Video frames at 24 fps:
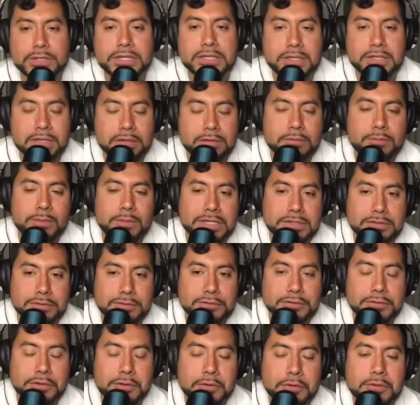everybody don't
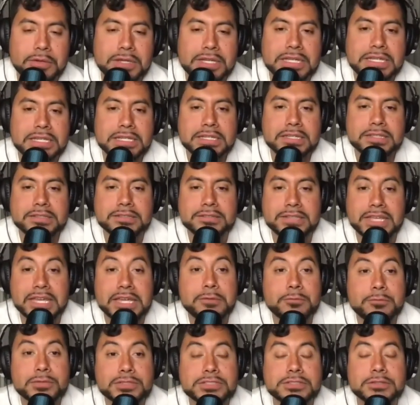know,
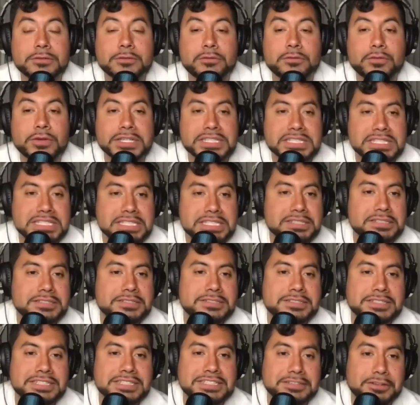Dane was the
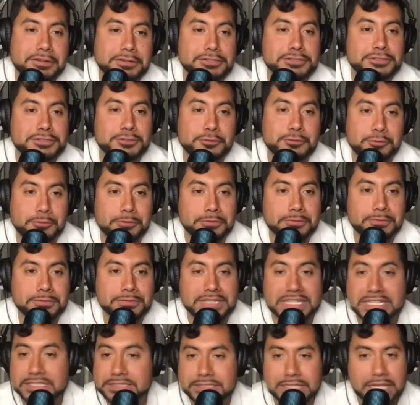funniest in our school.
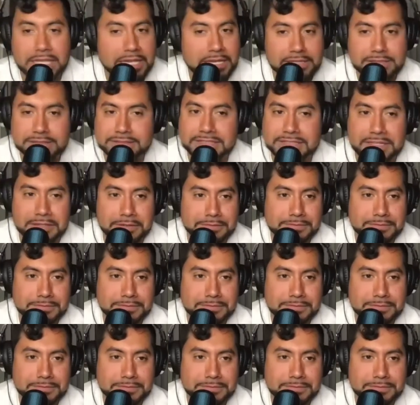That's hands down.